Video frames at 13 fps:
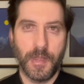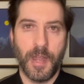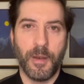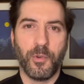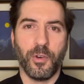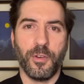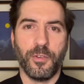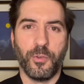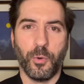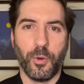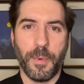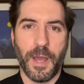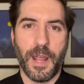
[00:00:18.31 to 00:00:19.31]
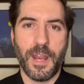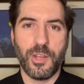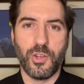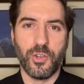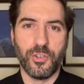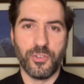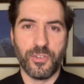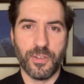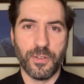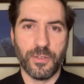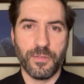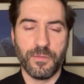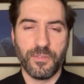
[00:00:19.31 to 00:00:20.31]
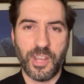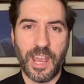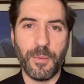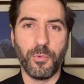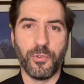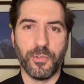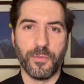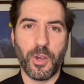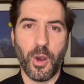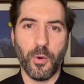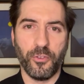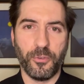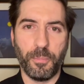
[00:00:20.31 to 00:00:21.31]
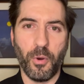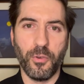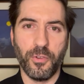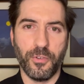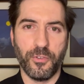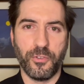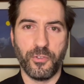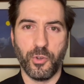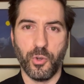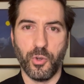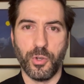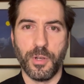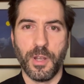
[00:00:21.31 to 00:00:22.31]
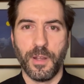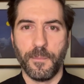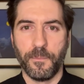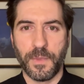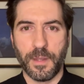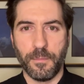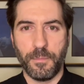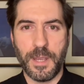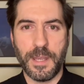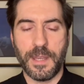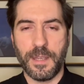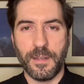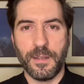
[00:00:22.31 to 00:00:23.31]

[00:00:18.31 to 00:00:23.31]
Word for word: and I'm going to talk about how to use the tables of correspondence to pick